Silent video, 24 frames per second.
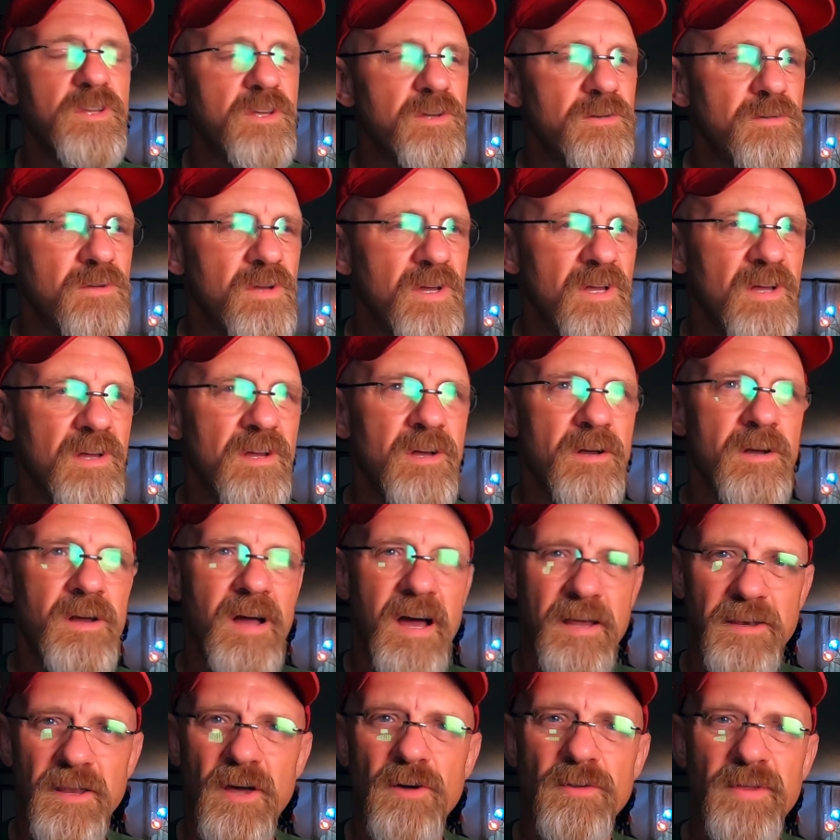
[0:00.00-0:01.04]
too.
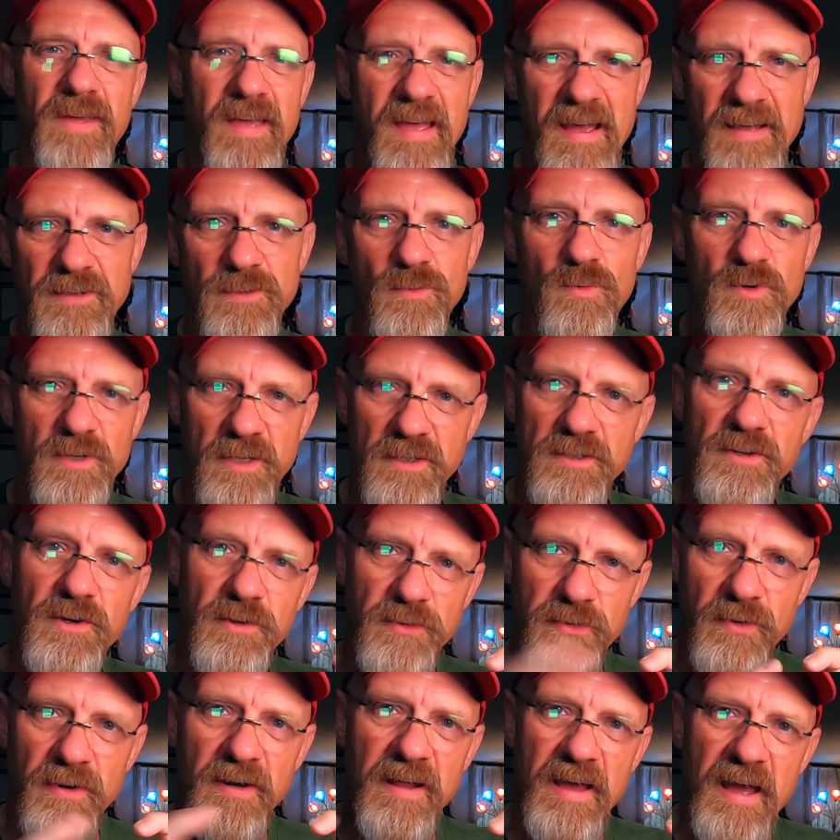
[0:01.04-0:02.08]
I know they had the one that
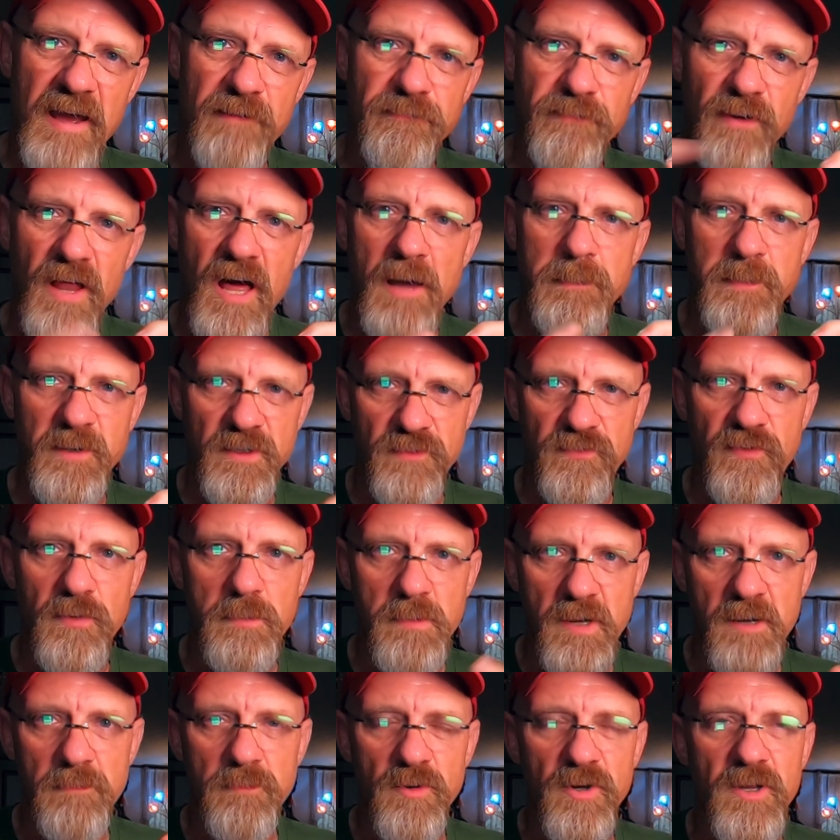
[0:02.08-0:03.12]
took 3.5 floppies for
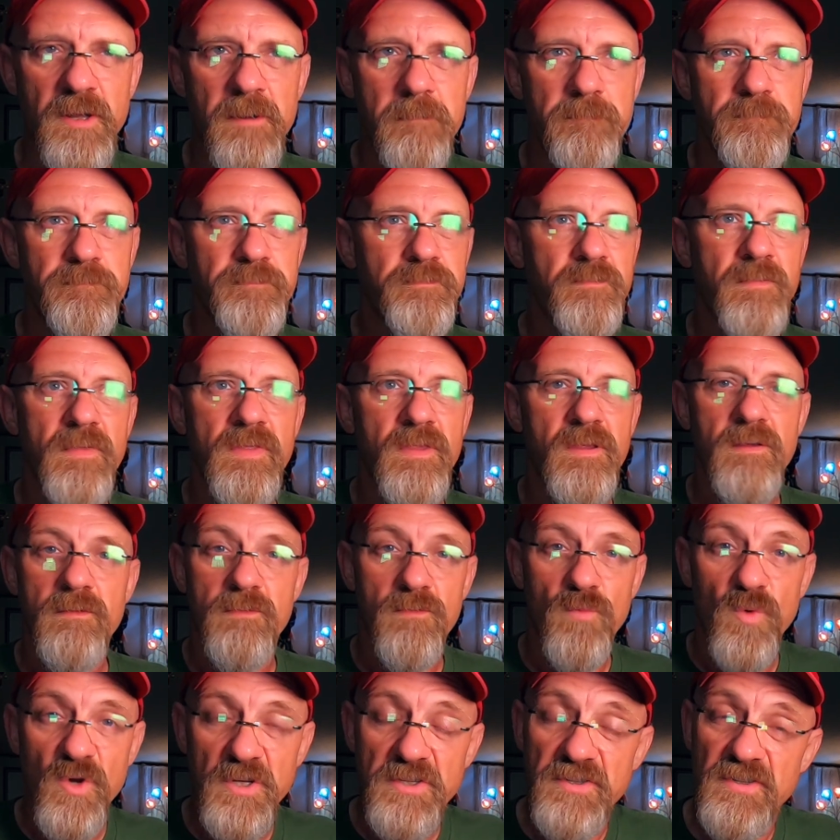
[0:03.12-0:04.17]
memory,
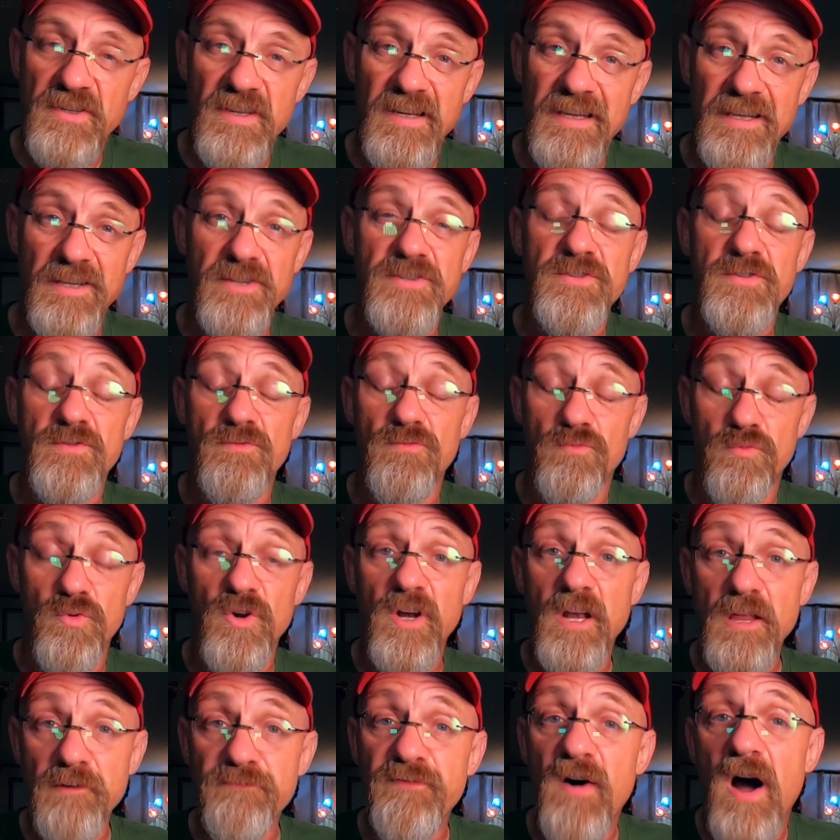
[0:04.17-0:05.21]
which is
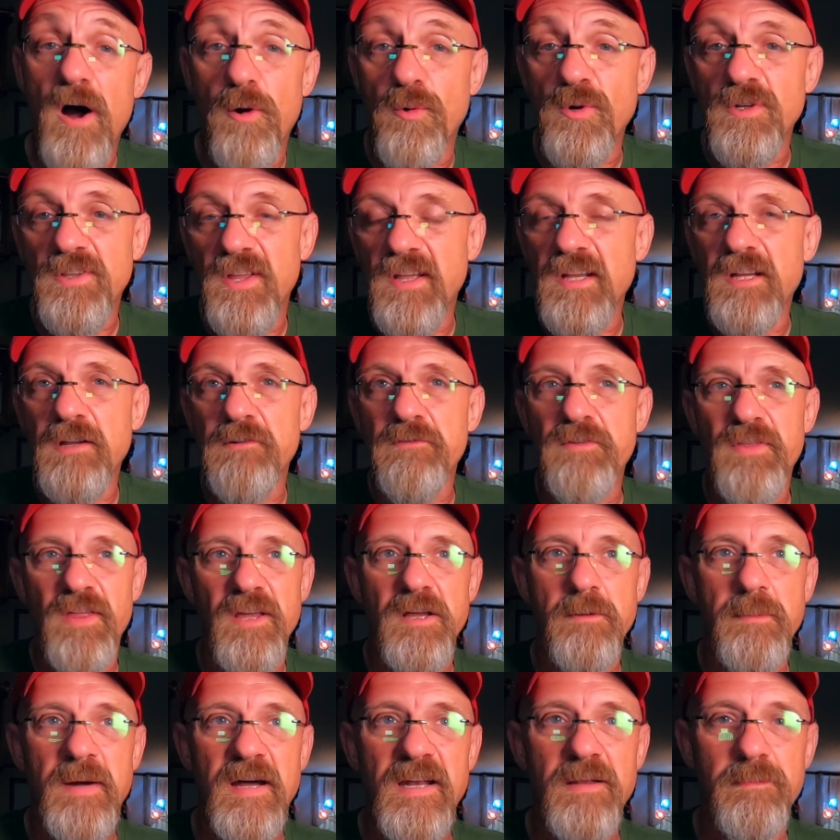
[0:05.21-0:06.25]
really forward thinking if you
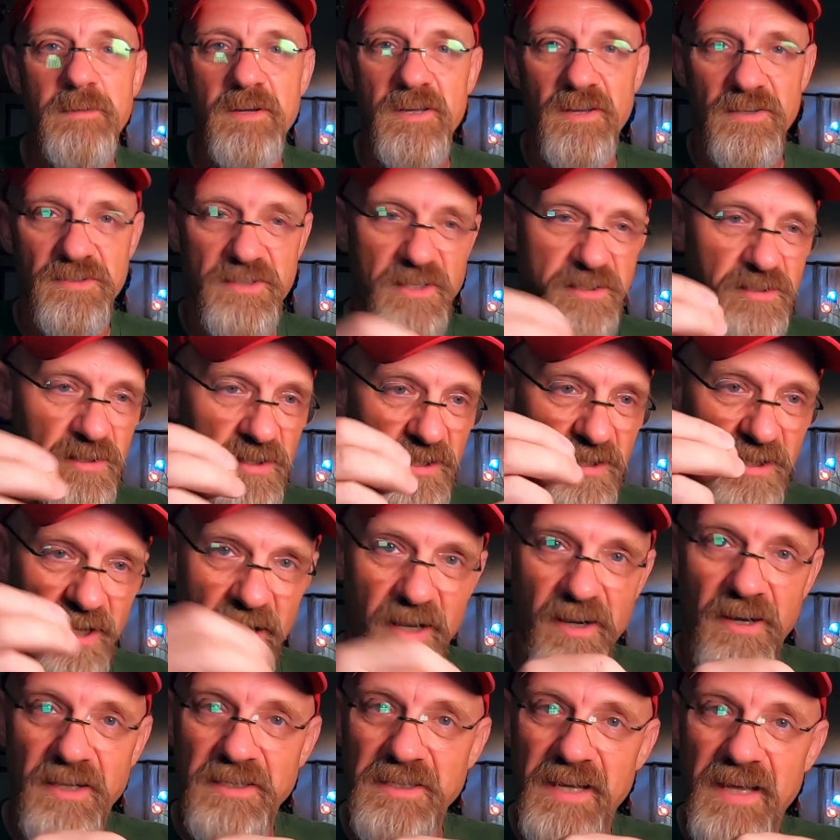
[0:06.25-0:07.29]
think about it, because then you could
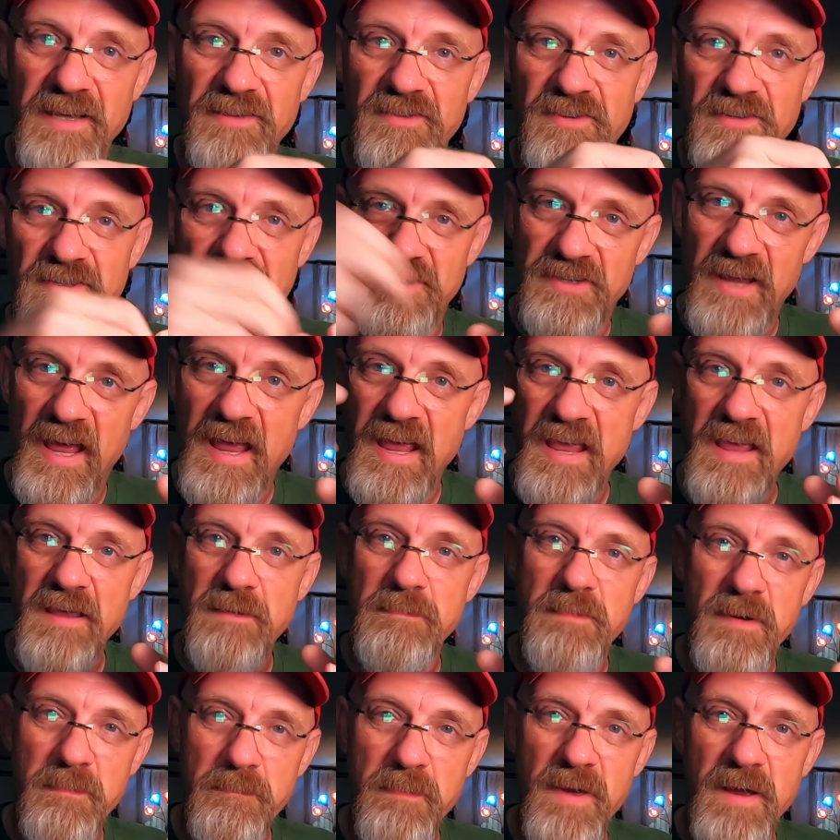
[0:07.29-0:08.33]
literally take the
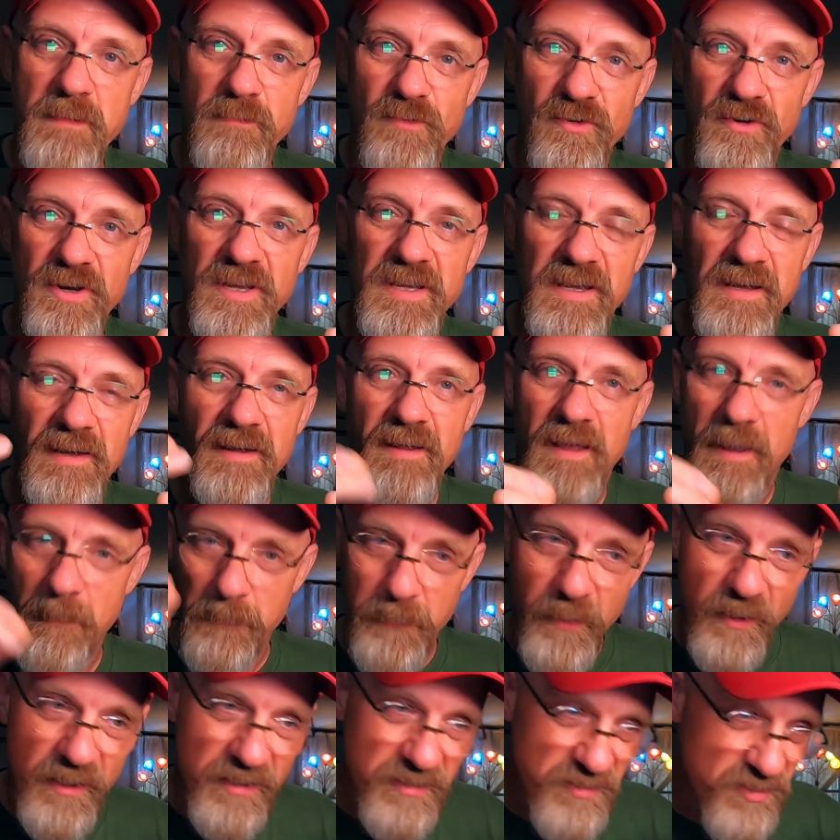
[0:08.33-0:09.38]
same memory and
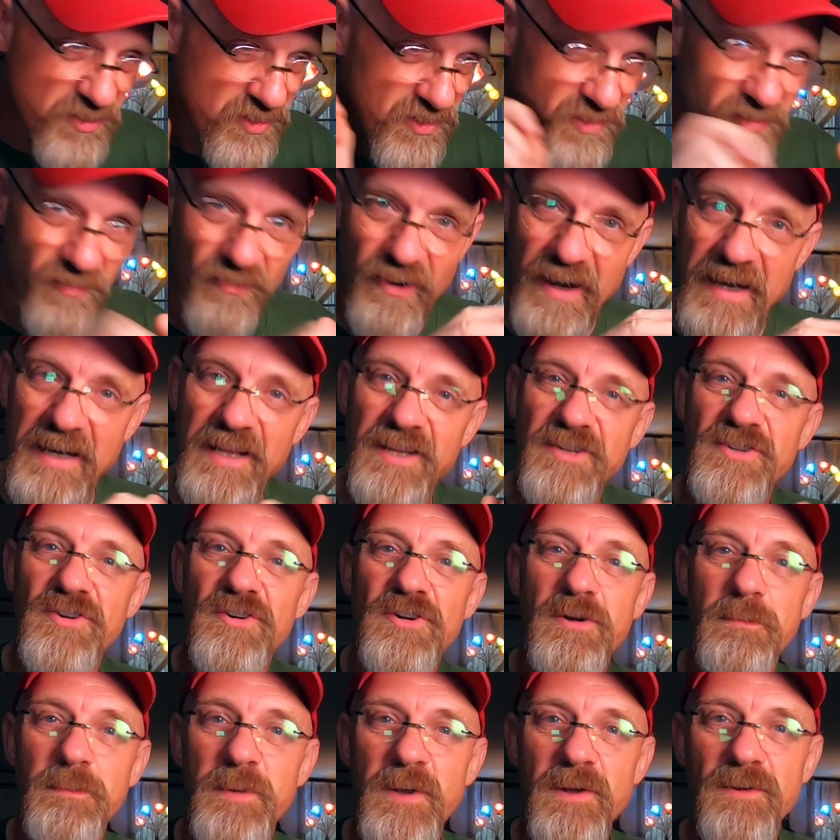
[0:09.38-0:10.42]
put it straight in your
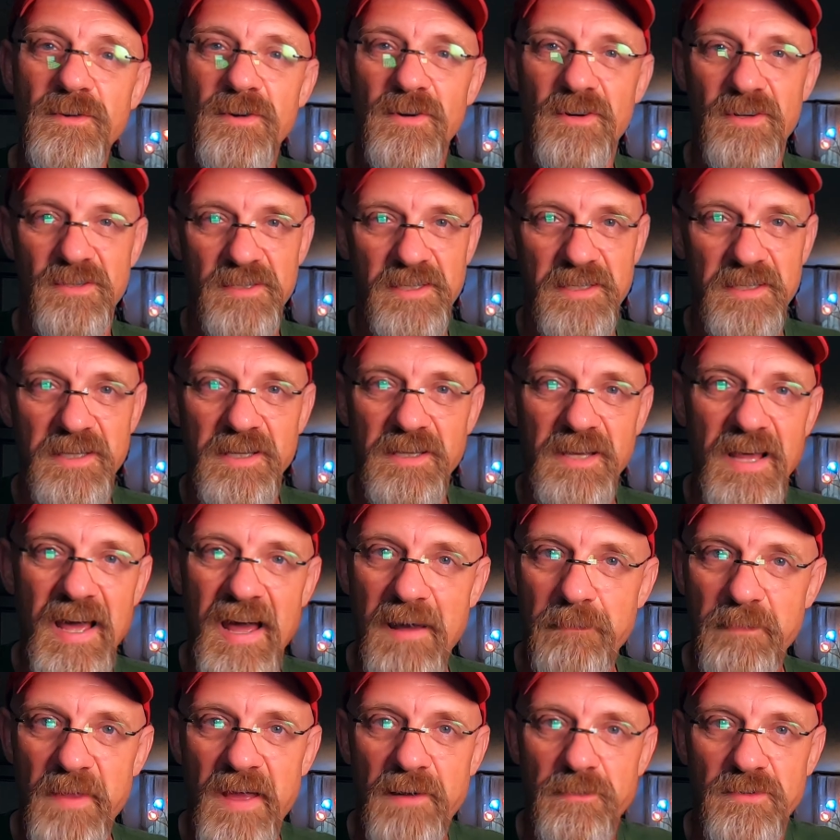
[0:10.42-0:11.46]
computer, because at the
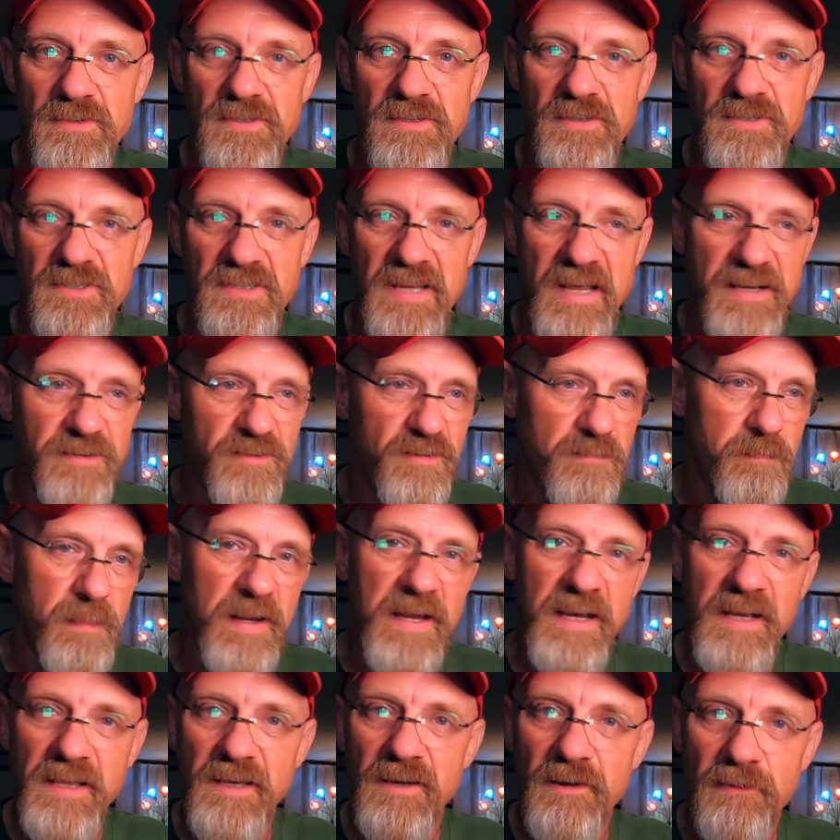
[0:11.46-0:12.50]
time that was the standard
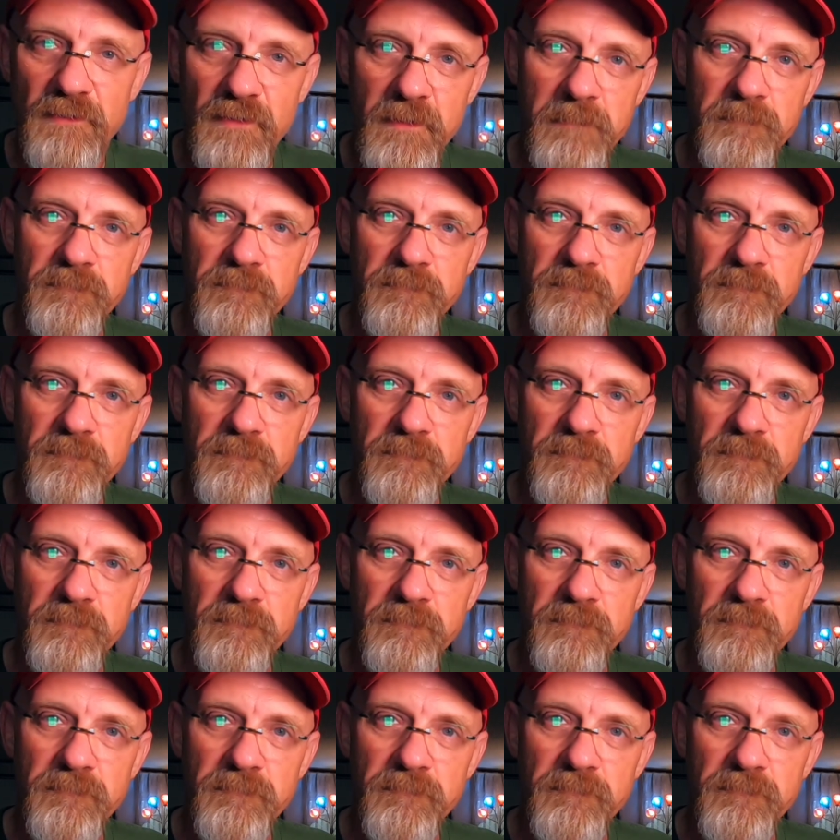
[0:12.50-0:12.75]
media